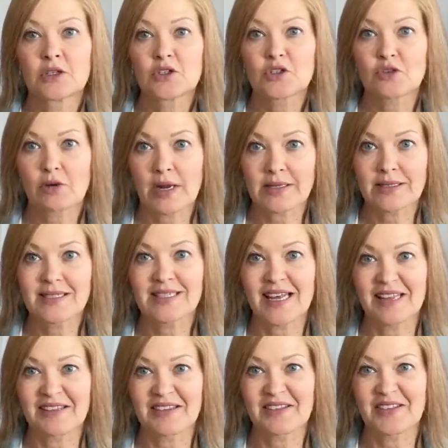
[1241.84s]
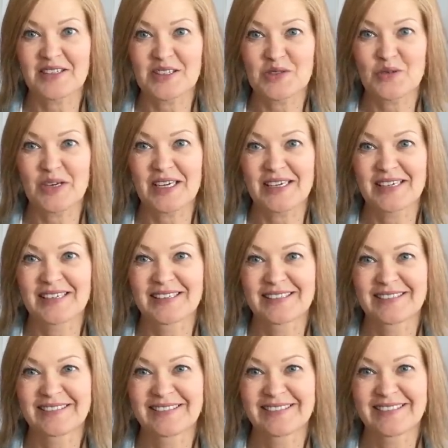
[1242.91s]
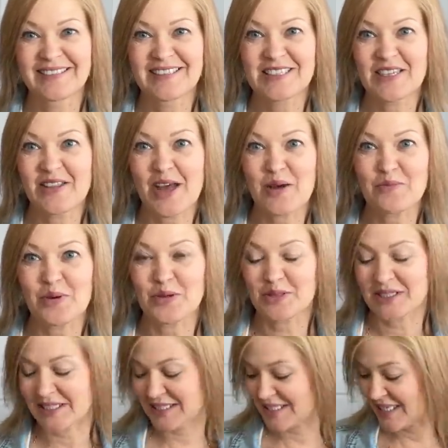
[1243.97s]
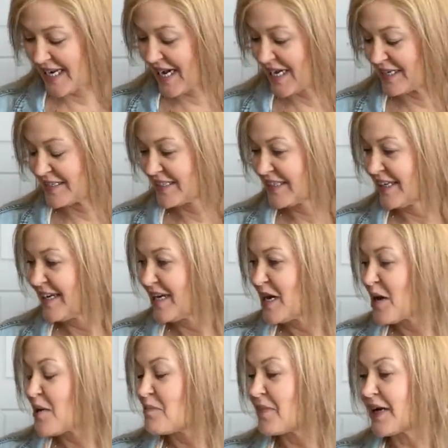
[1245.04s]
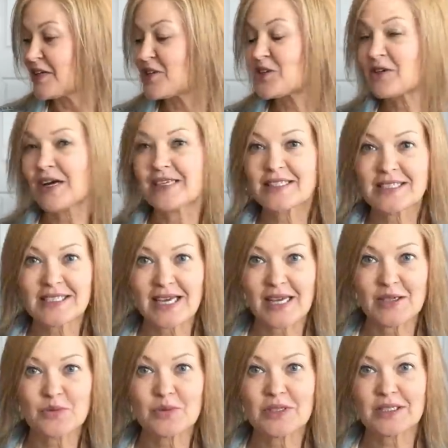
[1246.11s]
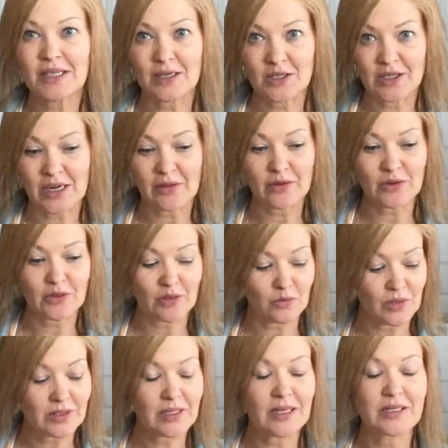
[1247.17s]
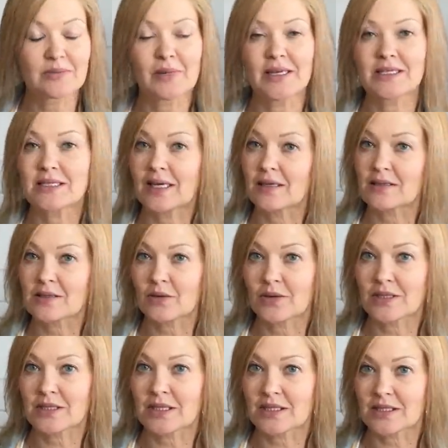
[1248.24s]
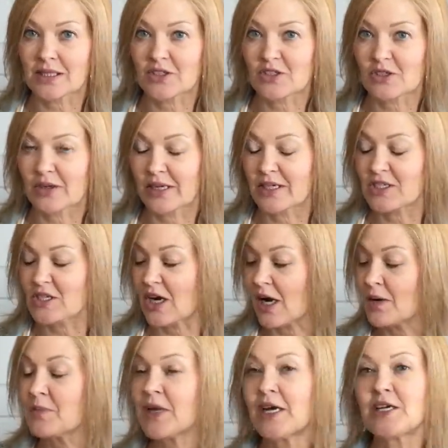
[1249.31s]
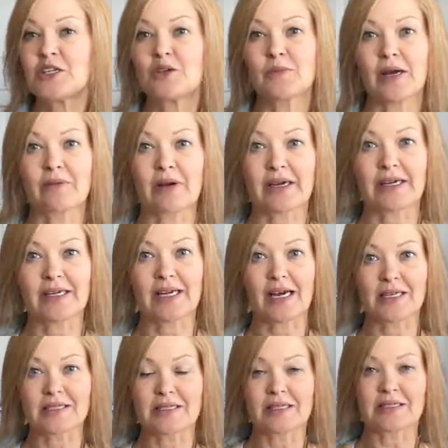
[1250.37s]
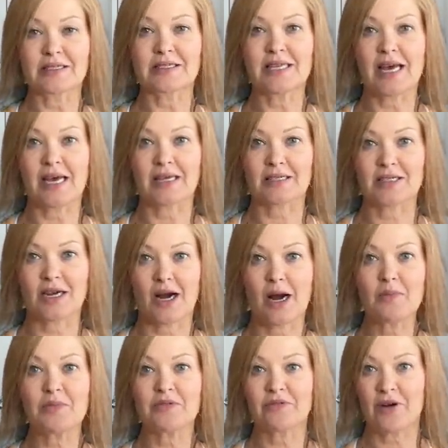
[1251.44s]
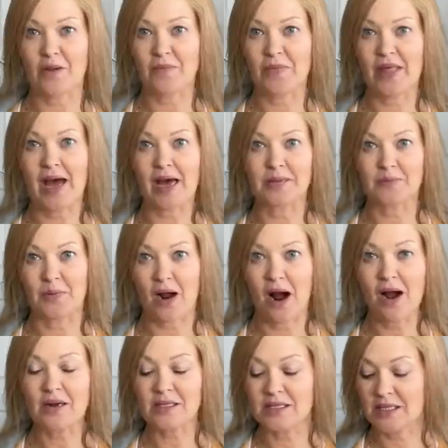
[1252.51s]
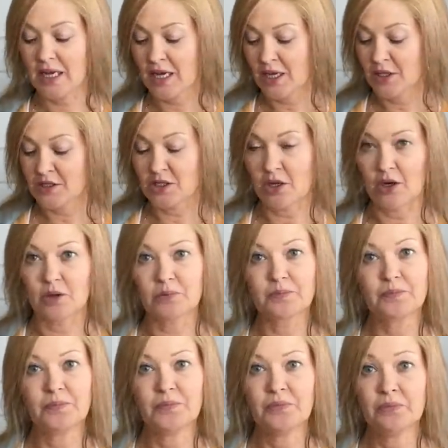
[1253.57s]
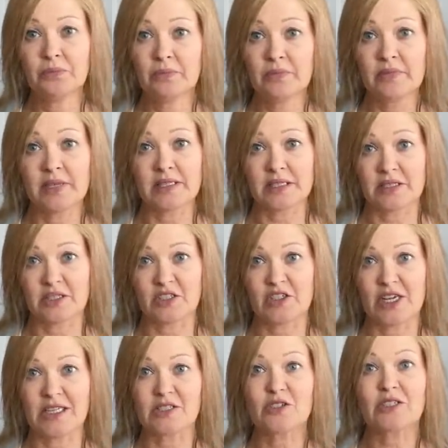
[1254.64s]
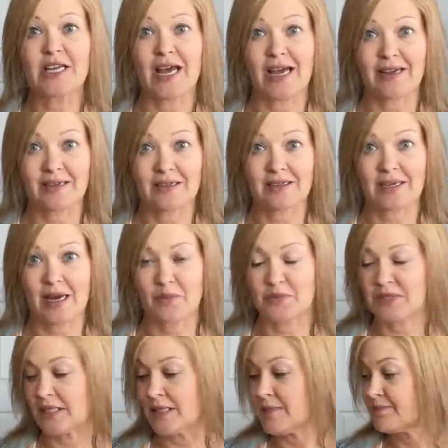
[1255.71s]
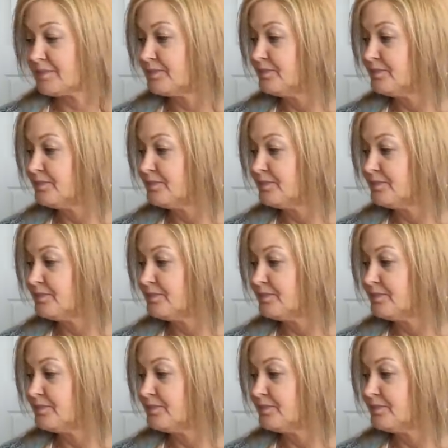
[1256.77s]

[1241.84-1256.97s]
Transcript: Trendsend this week. So that posted today. My Trendsend was another good one because my stylist always does such a great job. You might recognize this tank top from that box. So this is the Chaser tank, kept it.